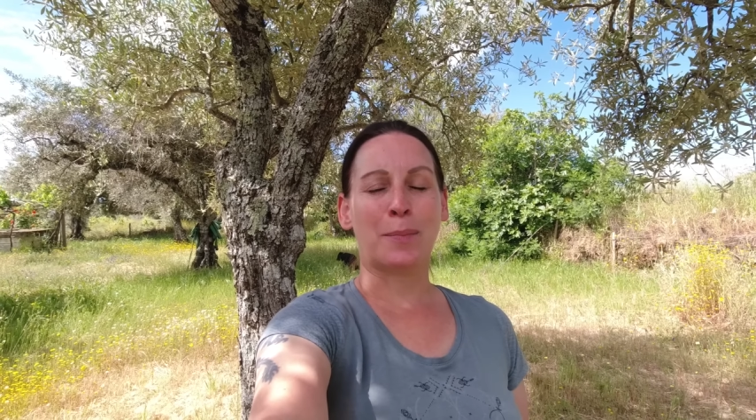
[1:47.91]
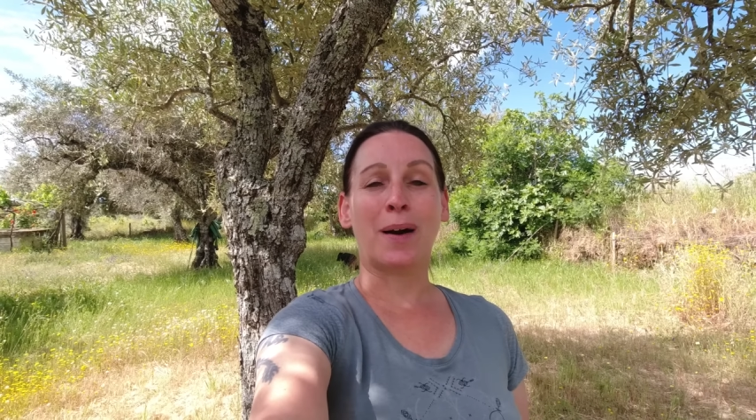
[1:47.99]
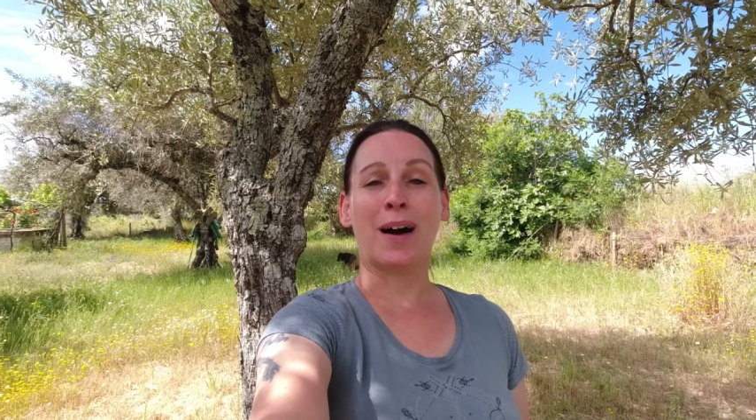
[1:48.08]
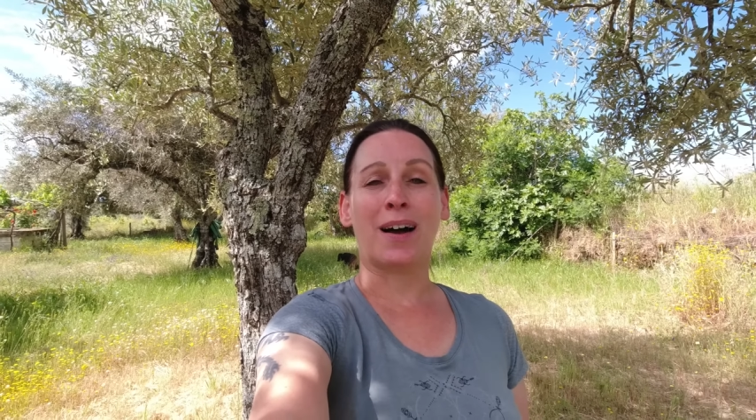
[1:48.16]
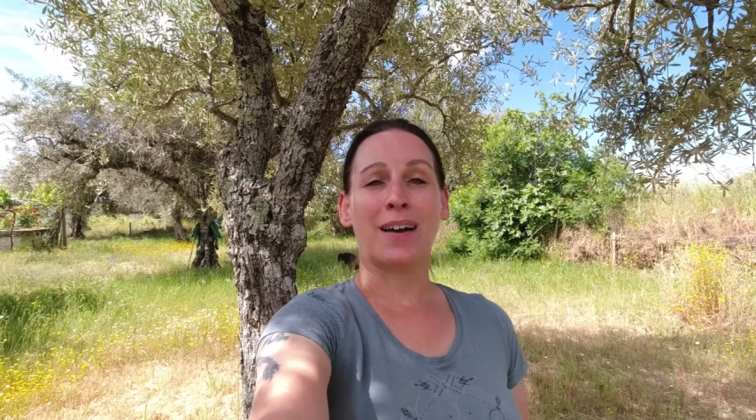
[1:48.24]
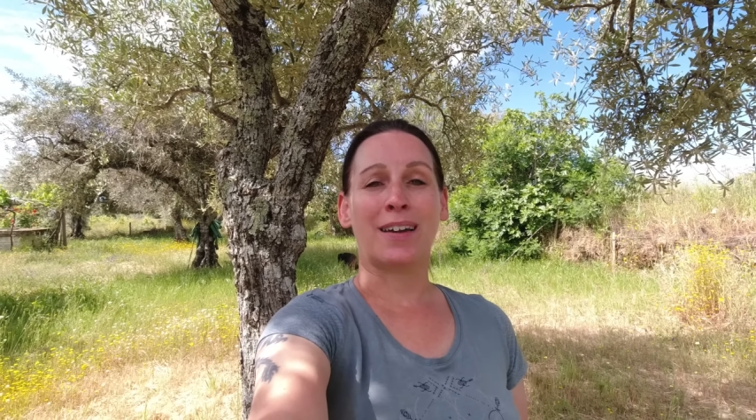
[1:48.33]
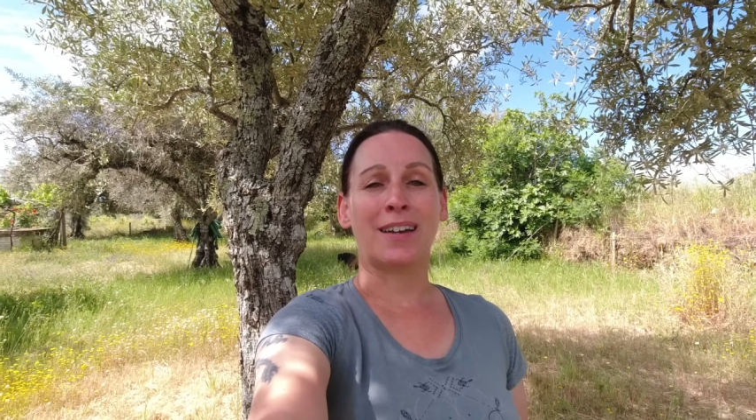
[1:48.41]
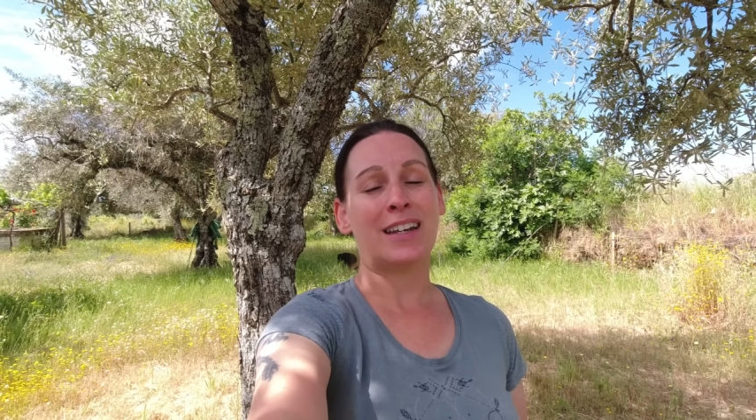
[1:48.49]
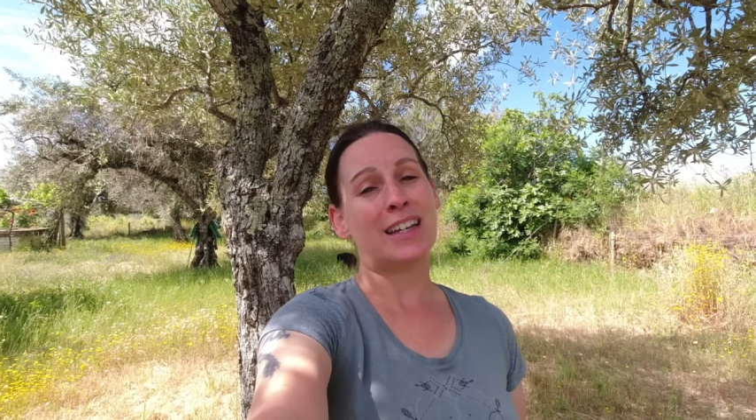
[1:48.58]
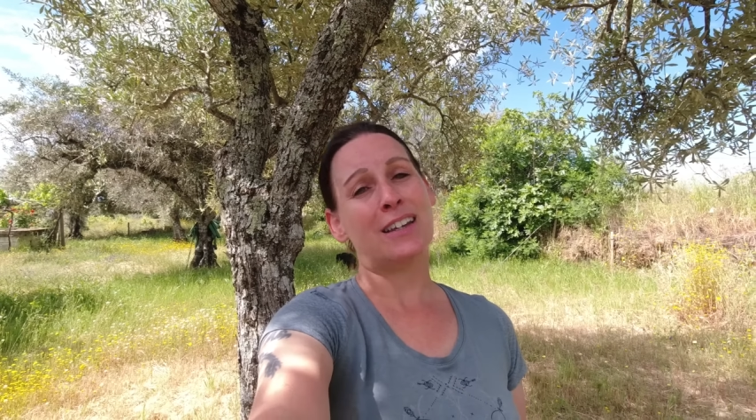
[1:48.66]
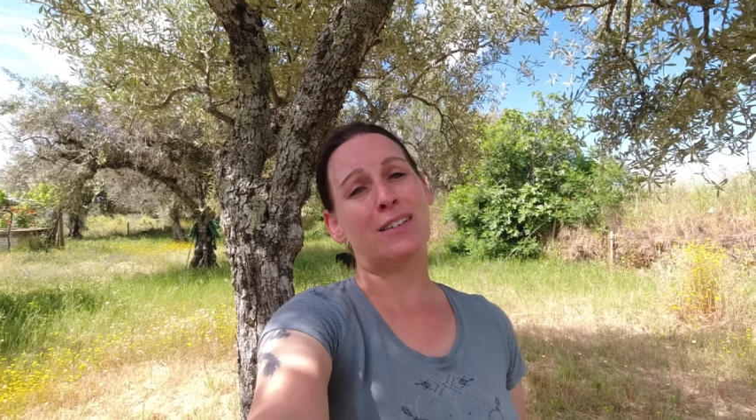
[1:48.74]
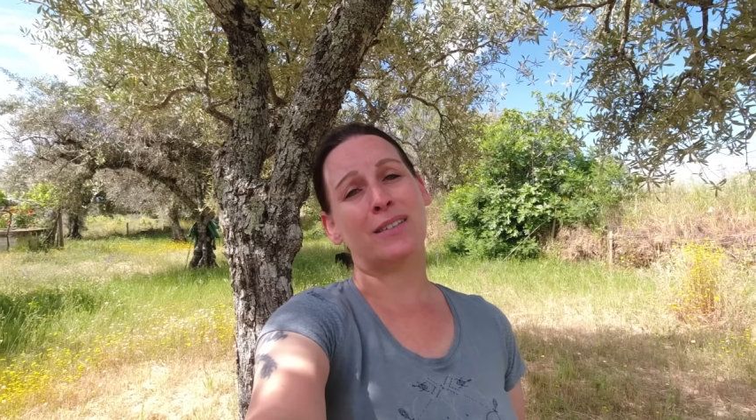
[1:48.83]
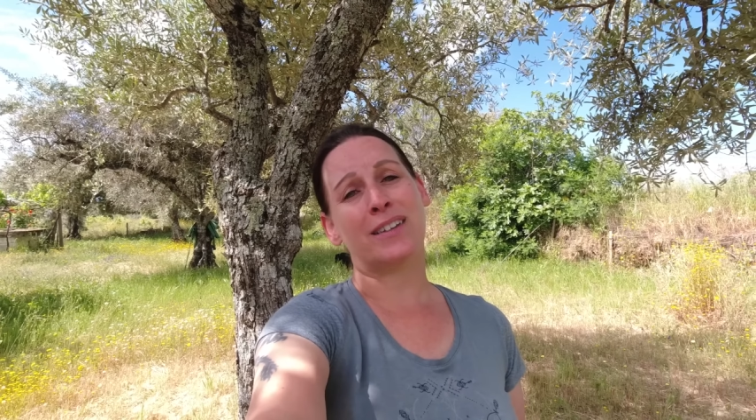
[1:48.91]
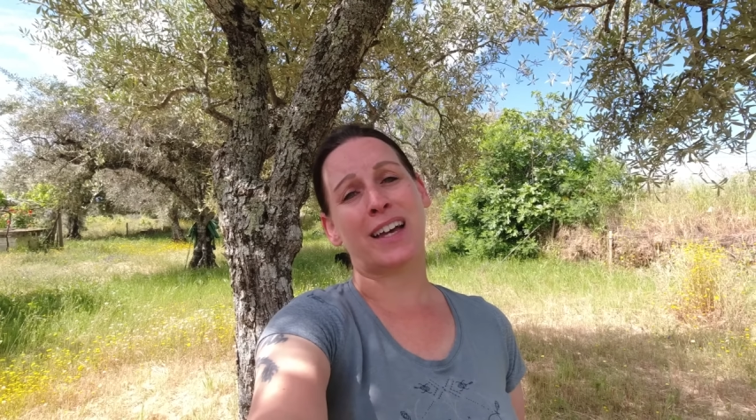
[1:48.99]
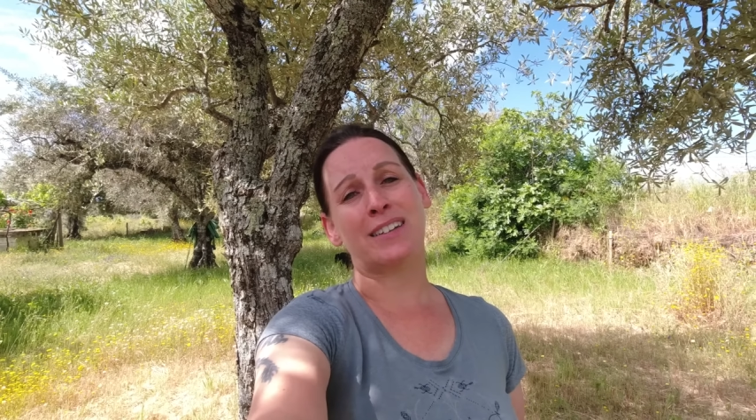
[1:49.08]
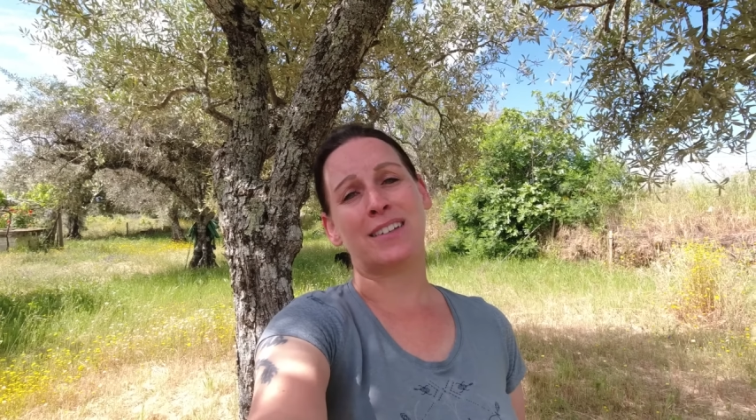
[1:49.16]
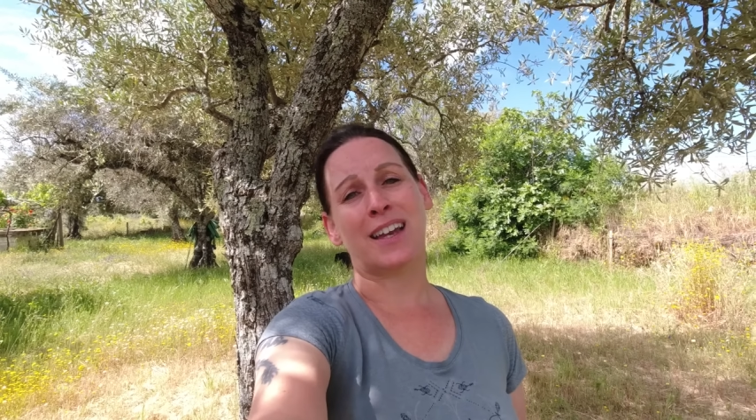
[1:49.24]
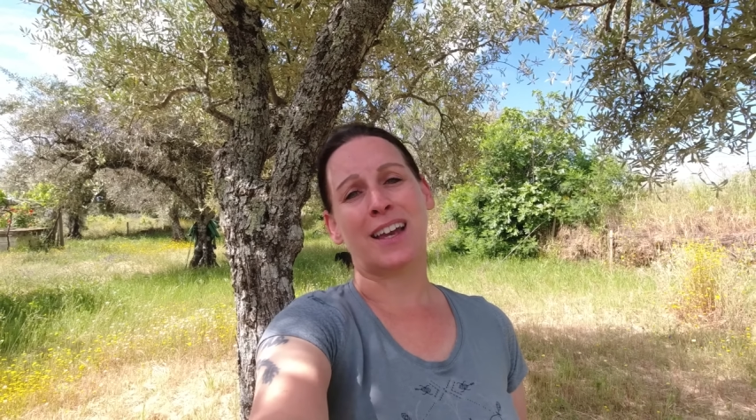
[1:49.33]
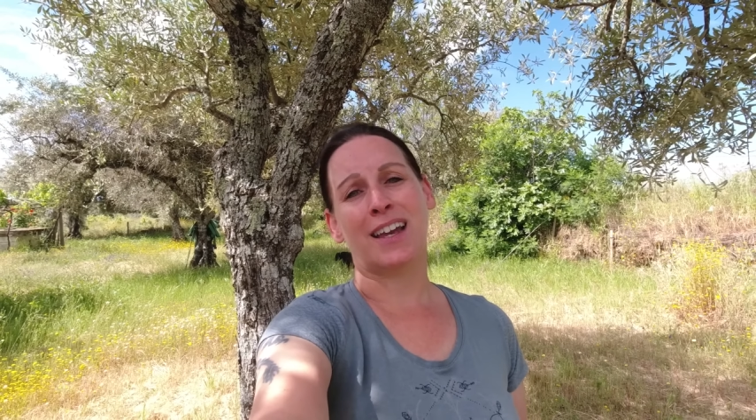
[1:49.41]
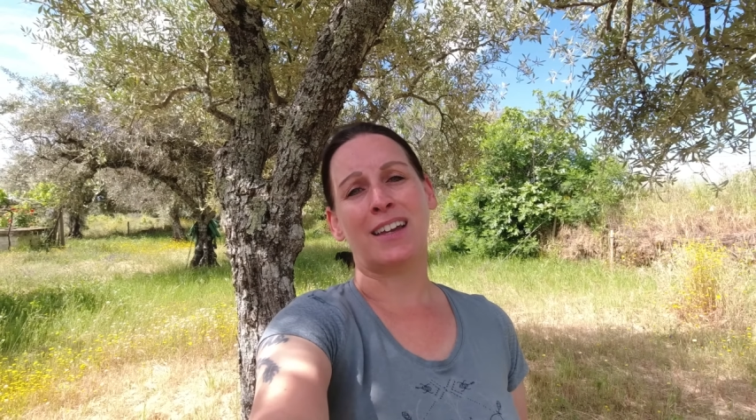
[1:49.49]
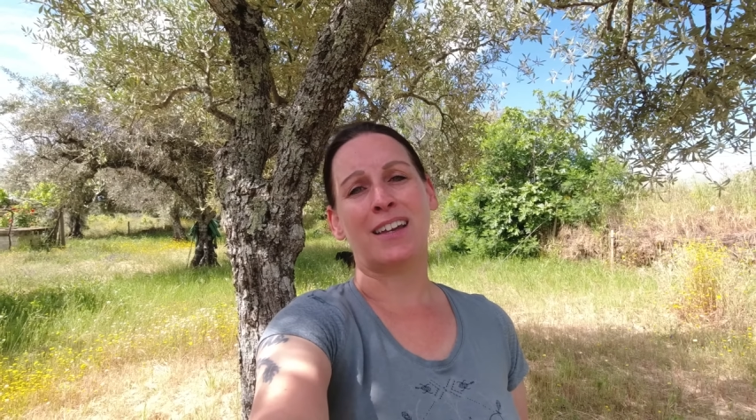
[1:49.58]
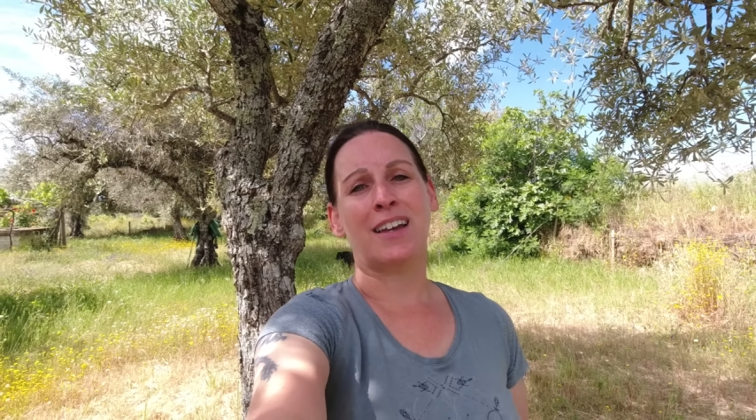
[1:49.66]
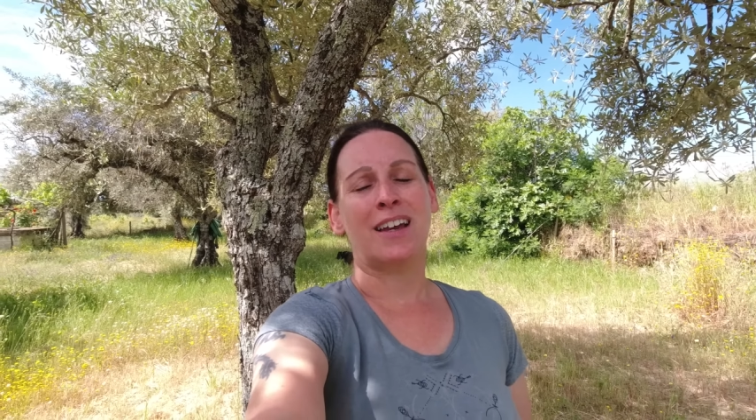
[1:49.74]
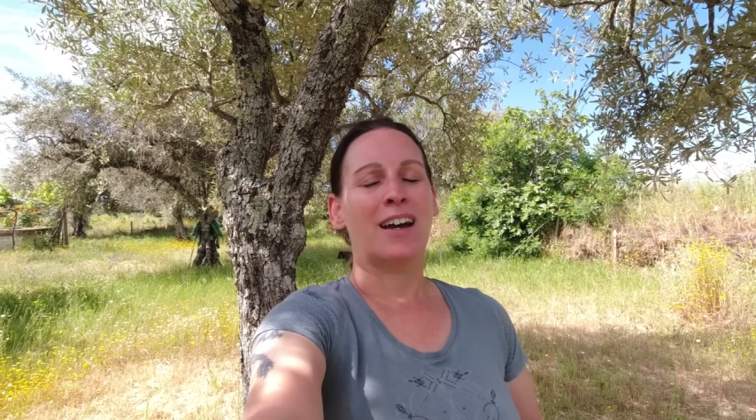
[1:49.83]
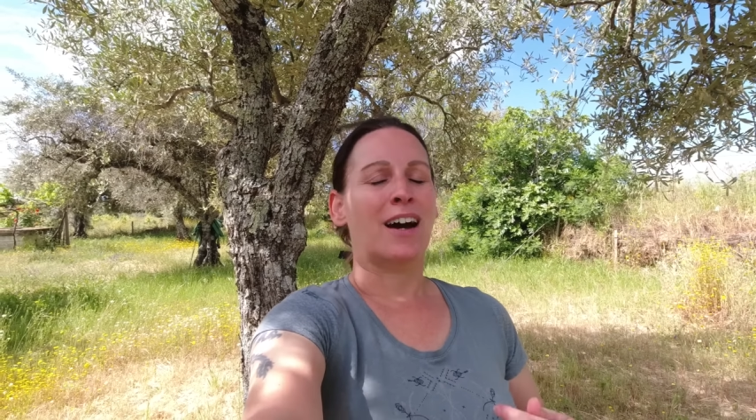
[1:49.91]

by an eagle that day.